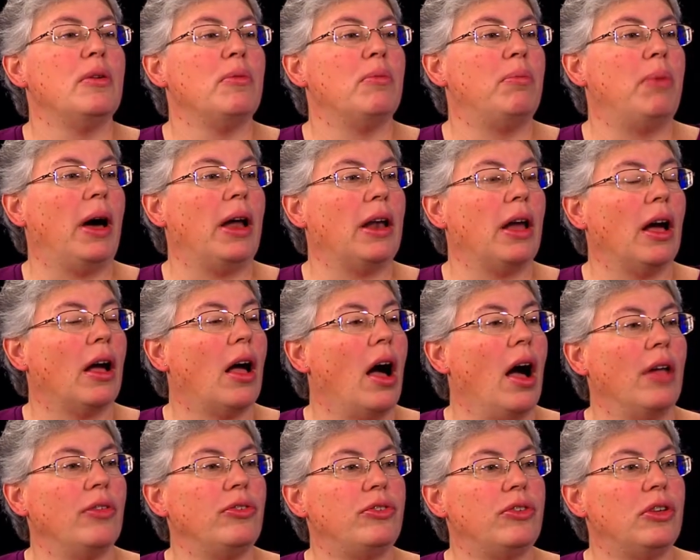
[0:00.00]
but a
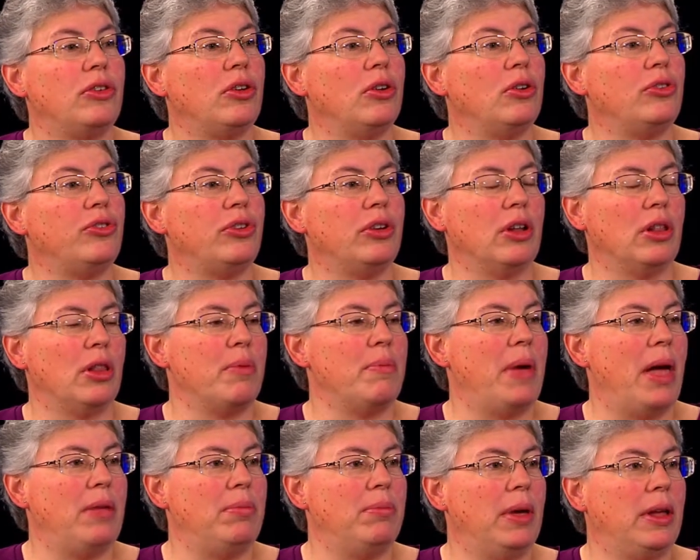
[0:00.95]
constitutional
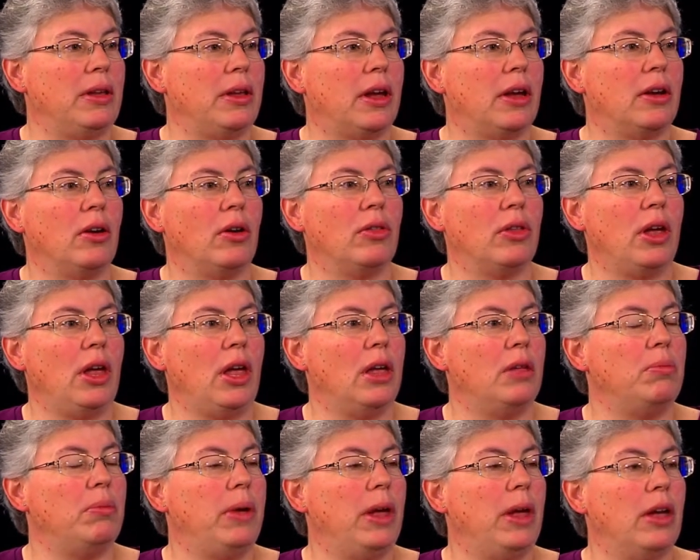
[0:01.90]
amendment can only
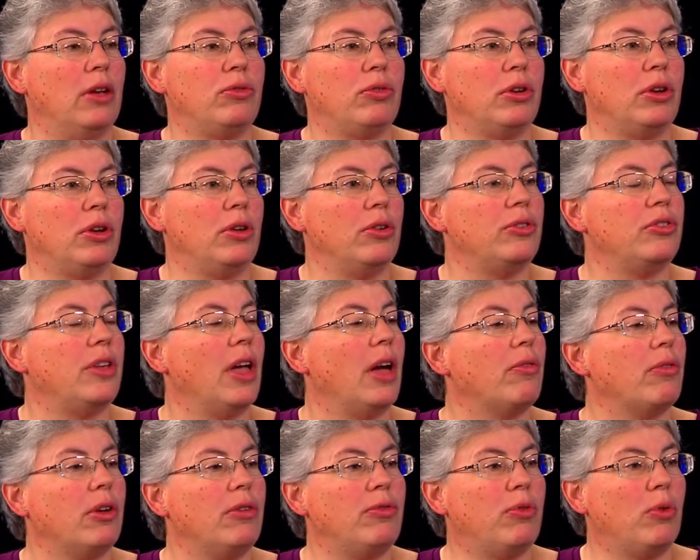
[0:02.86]
be introduced
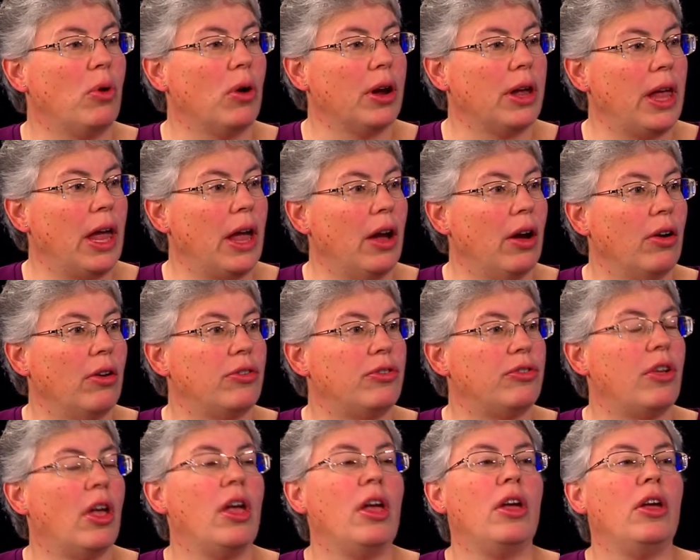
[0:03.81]
every four years.
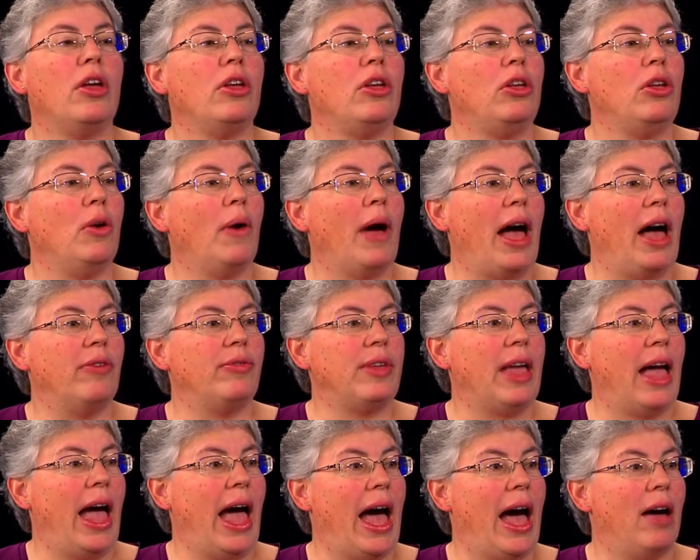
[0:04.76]
You have to
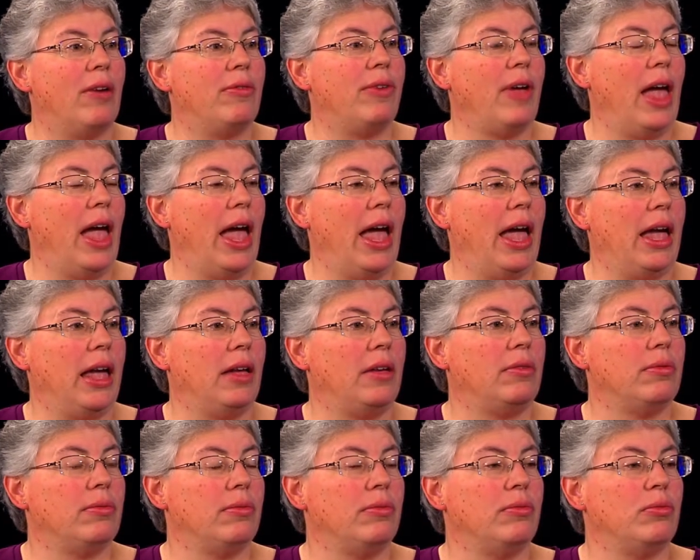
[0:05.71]
have a
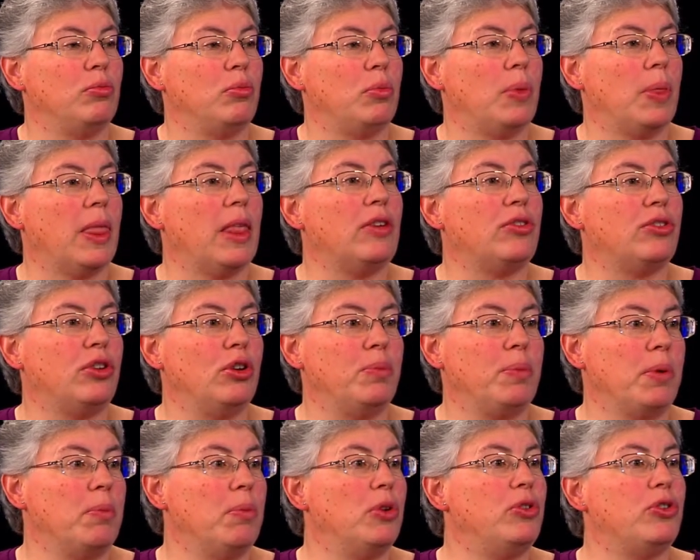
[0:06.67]
a
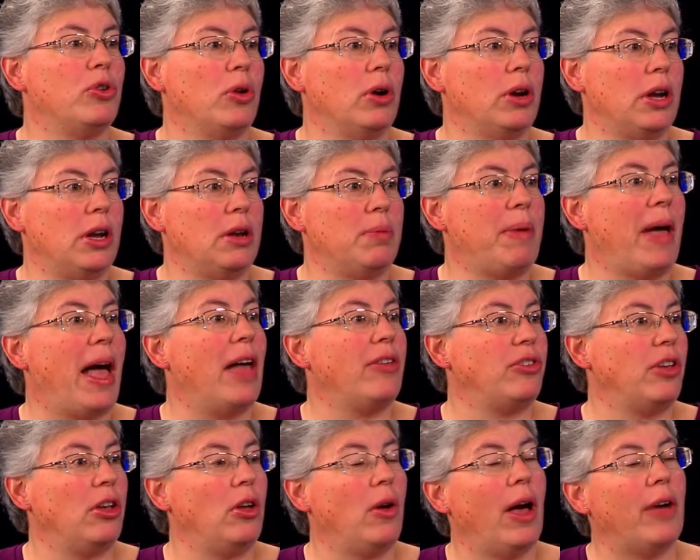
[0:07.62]
supermajority to pass
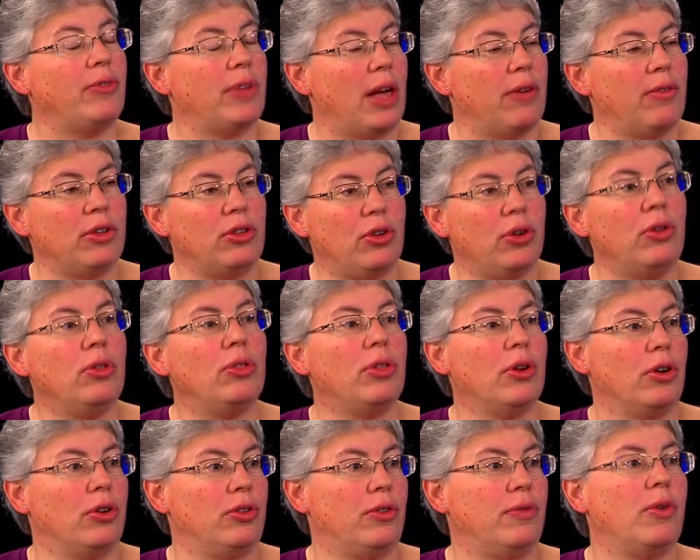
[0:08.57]
it. You have to have a
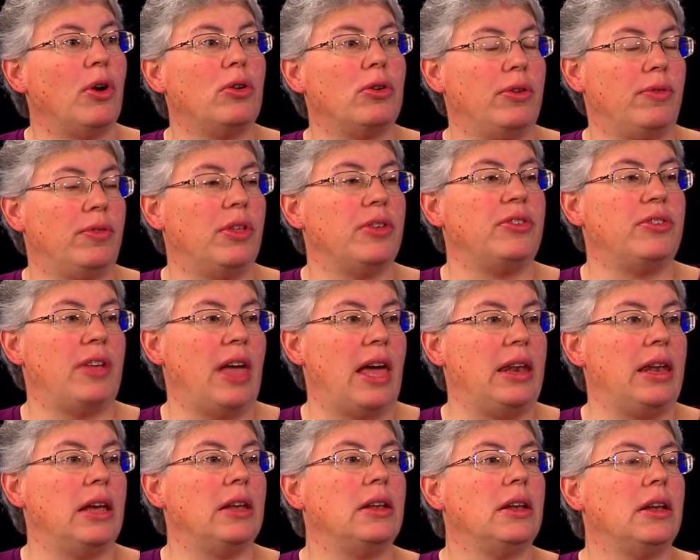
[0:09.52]
two-thirds vote of the Senate